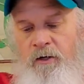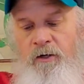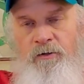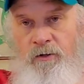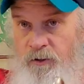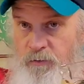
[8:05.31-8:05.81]

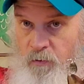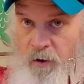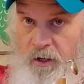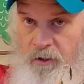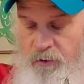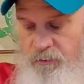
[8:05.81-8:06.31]
So that's why
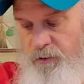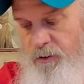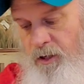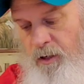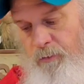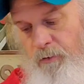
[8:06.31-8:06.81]
I use the
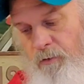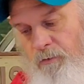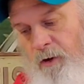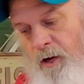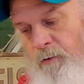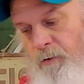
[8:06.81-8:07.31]
copper on
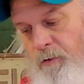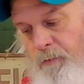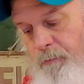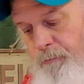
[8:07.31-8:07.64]
that one.